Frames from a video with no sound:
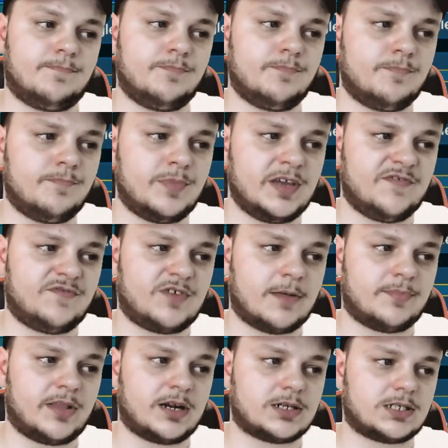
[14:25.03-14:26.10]
beefed up
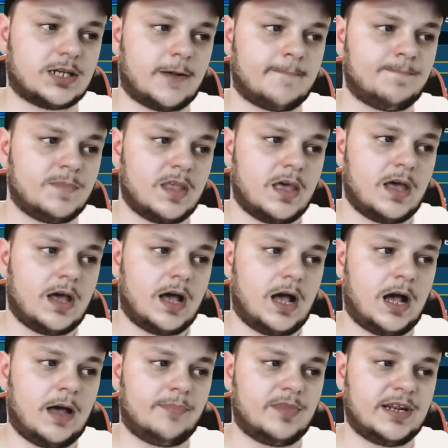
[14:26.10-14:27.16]
there some.
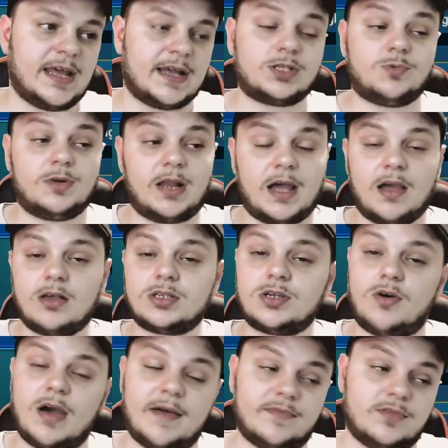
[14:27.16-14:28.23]
The next one I also
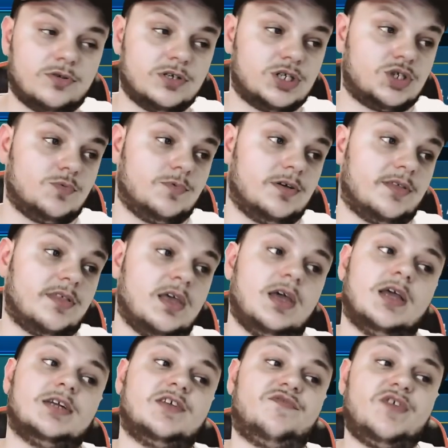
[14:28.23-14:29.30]
have a little issue with.
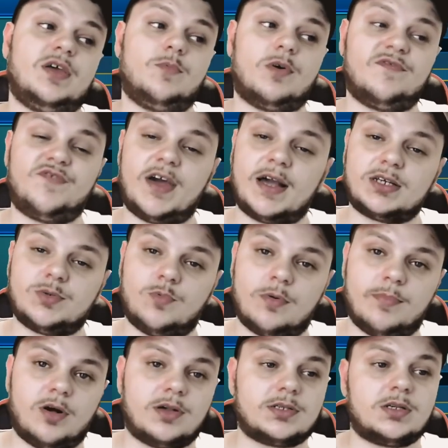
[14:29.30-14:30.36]
Defeat 1 faction war
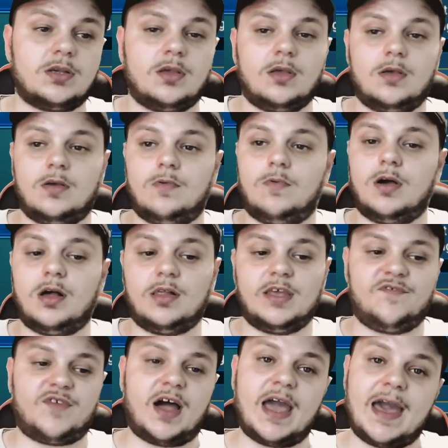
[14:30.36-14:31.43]
boss. Well,
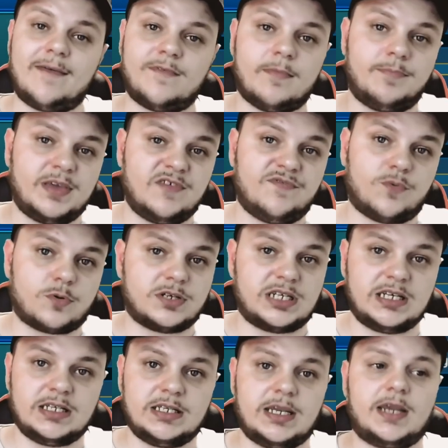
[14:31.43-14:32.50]
if I haven't beat
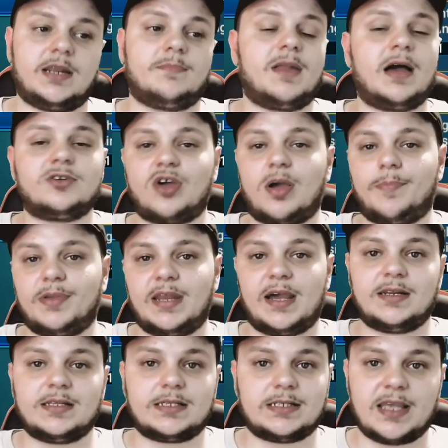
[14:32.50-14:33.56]
14 yet, I'm not dropping down
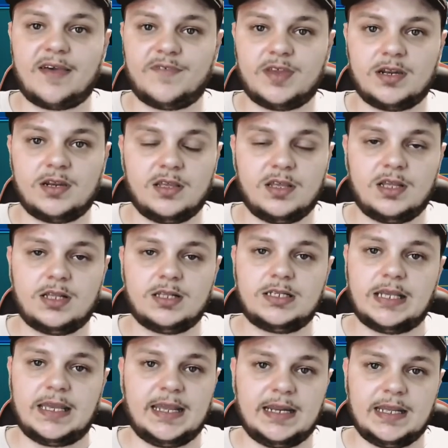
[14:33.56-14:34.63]
to 7 to
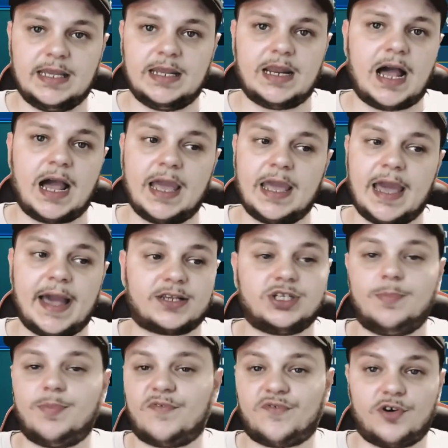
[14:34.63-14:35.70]
hit it. I actually
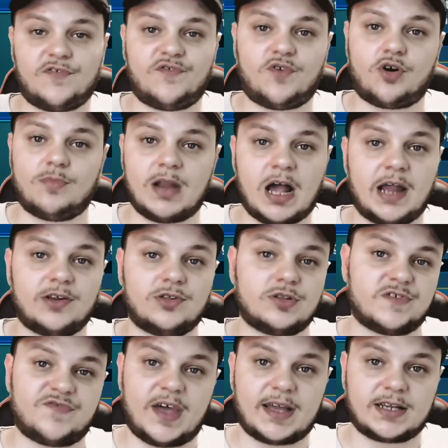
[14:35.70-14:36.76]
prefer to farm 9 on
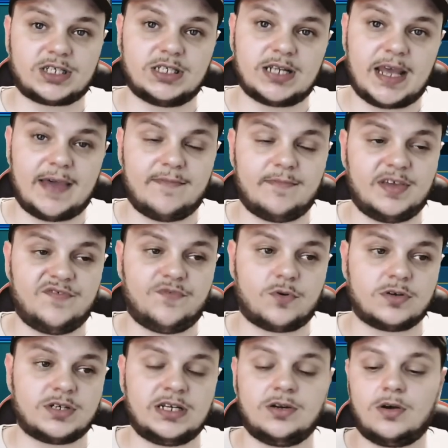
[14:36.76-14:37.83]
those factions that I haven't beat
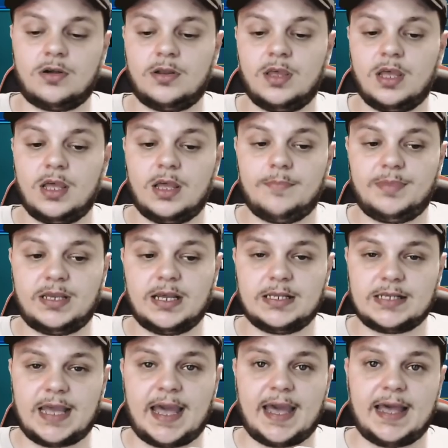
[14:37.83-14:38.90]
14 on, because
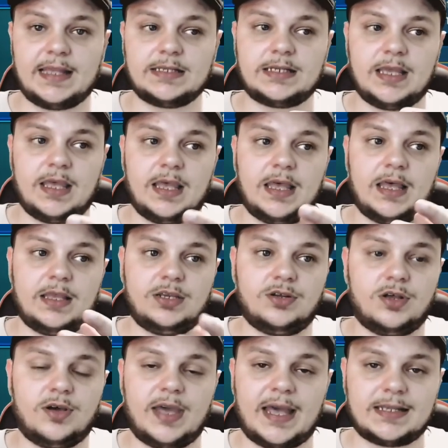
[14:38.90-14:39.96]
it has, you
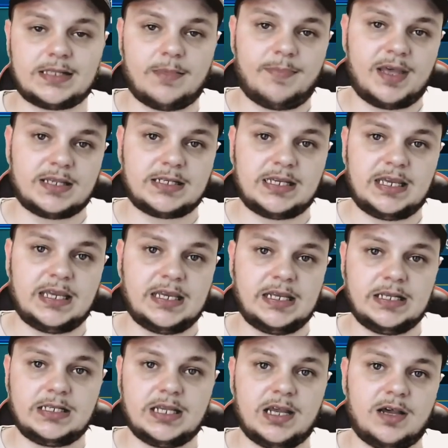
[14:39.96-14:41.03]
know, it has the best key
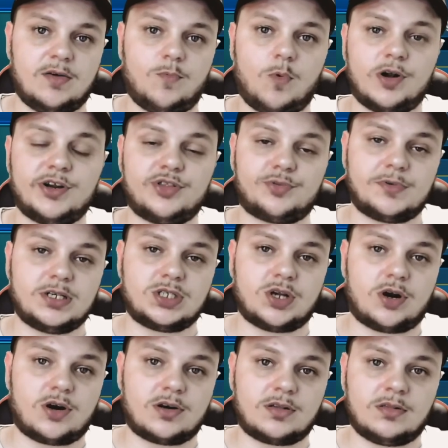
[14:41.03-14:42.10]
to 1 to 3
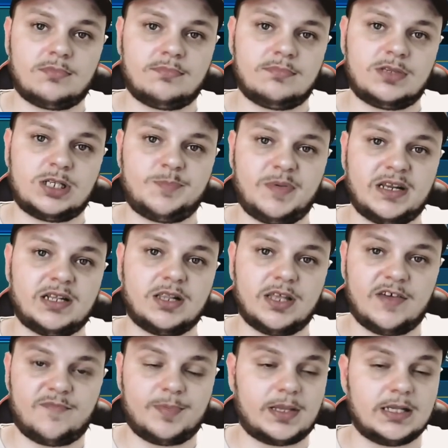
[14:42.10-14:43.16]
star speed
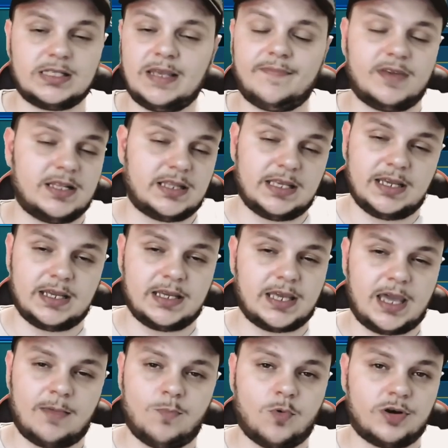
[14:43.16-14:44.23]
glyph, because even at the end
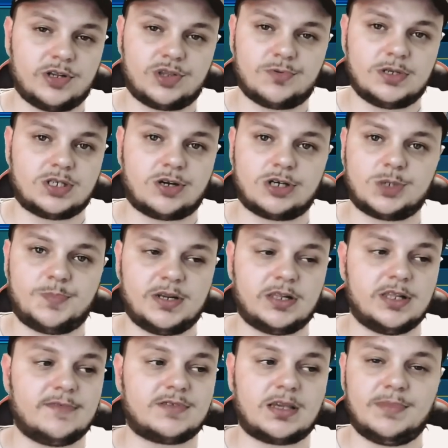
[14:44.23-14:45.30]
game, 1 to 3 star speed
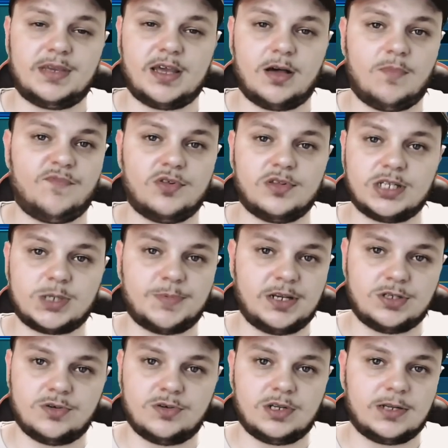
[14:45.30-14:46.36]
glyphs can be helpful in
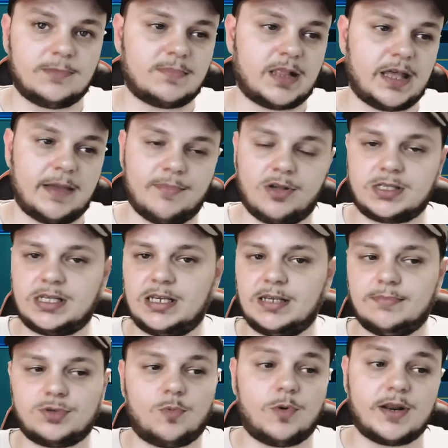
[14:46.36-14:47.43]
spawning clan boss
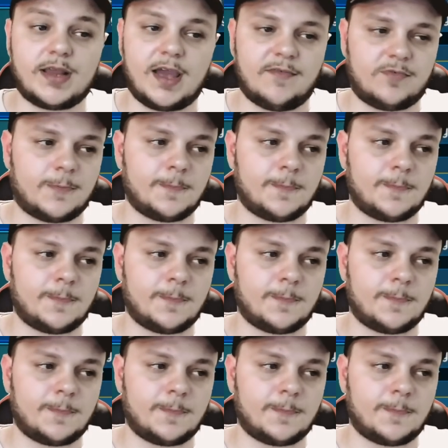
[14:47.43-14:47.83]
teams or whatever.